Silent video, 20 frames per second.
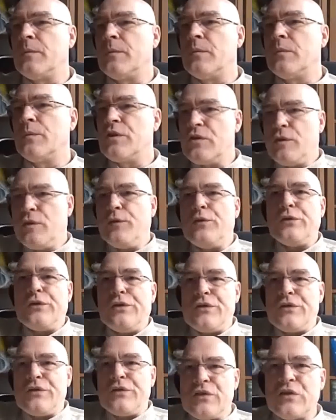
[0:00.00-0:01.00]
which of
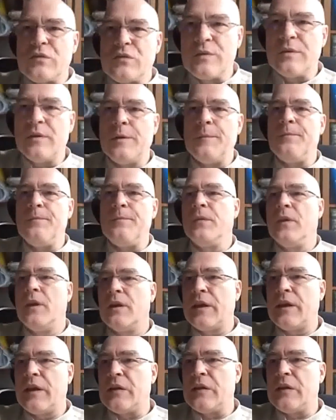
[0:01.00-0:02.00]
course is
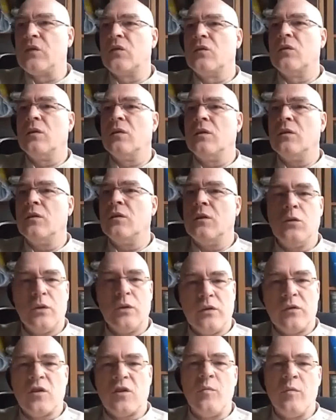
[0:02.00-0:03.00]
against
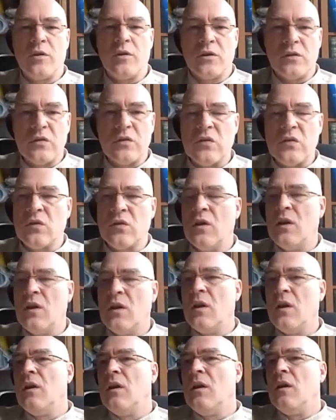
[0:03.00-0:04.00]
US dominance,
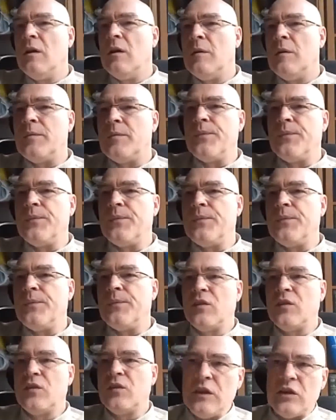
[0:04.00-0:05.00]

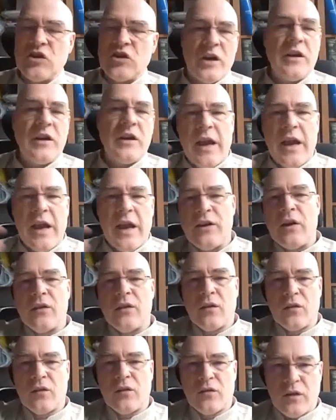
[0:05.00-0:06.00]
and seeing China acting
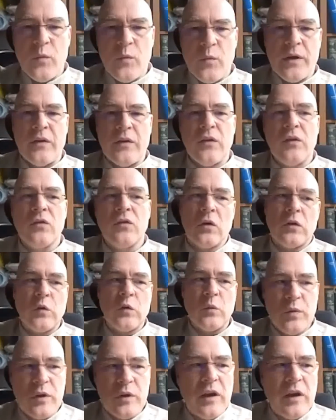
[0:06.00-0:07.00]
in the same way, and this
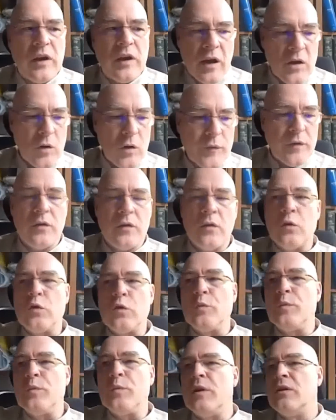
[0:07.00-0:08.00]
also being kind of
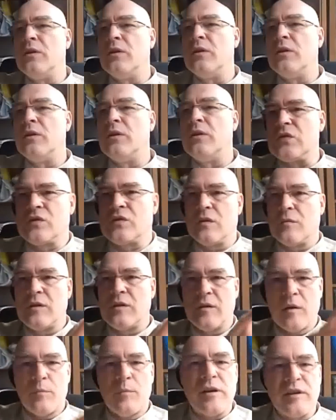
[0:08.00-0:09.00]
European interests, I
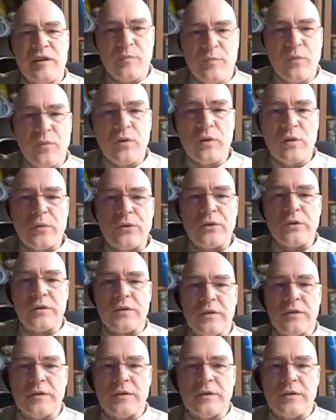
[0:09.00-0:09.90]
mean, a multipolar world